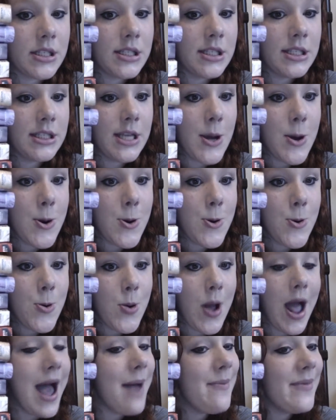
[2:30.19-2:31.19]
So
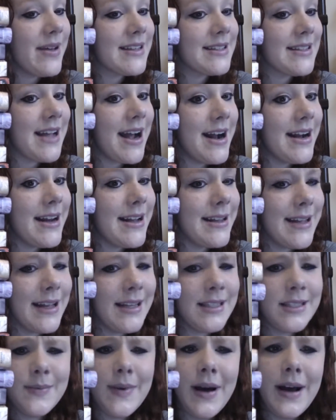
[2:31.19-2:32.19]
I'm excited.
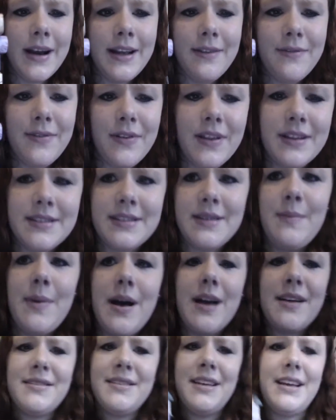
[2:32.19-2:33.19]
That's about it for this
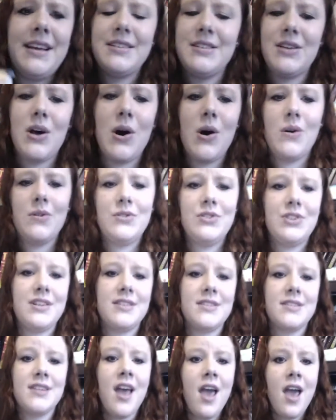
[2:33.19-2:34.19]
unboxing. It's all
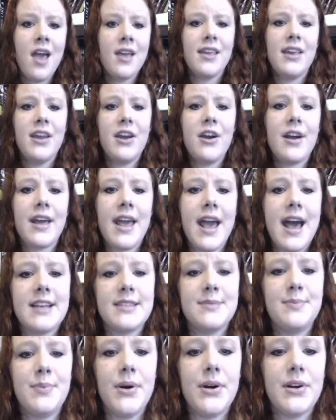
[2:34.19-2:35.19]
just Kiera Cass
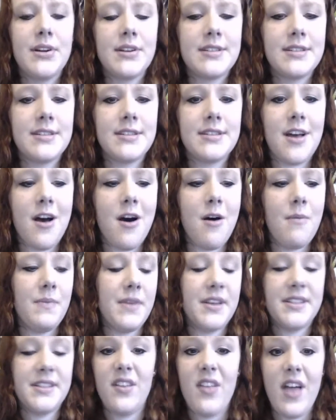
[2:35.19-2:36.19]
books, the
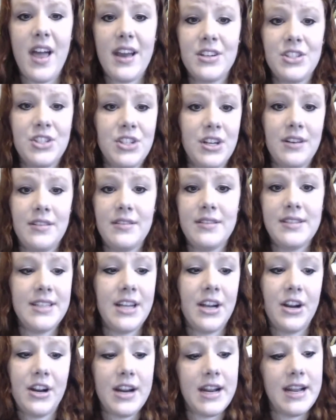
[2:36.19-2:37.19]
selection
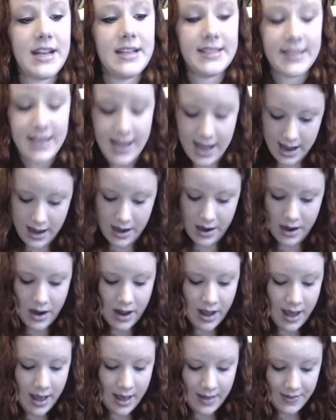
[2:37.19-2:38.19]
series, and
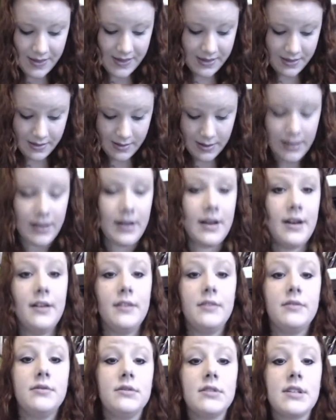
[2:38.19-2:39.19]
the
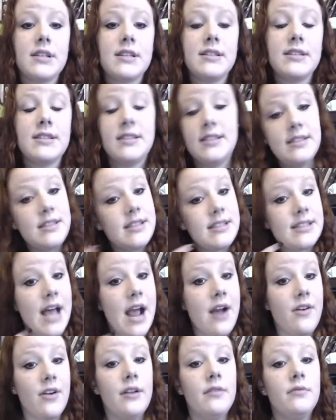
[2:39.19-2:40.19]

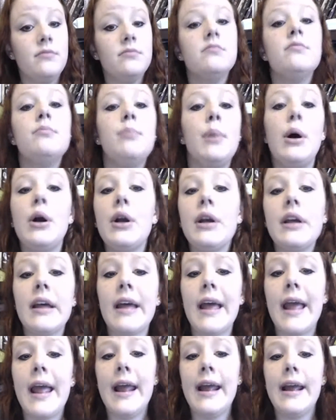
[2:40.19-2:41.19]
Siren book.
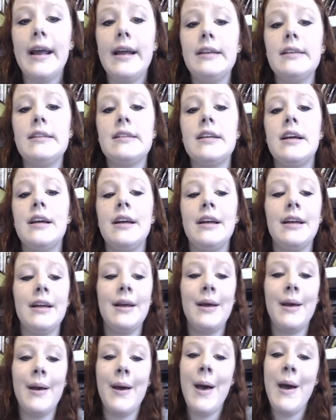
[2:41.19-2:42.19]
And
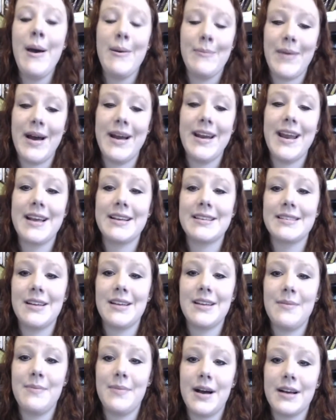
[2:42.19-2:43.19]
my next
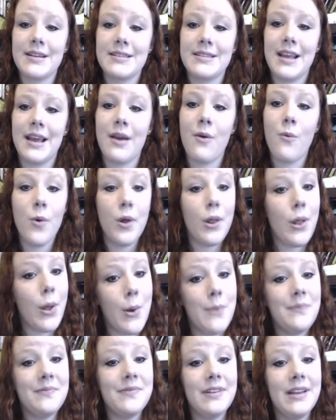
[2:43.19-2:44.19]
unboxing will
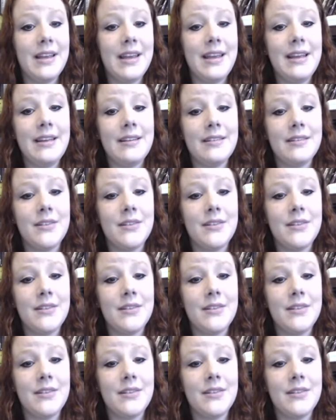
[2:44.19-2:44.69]
hopefully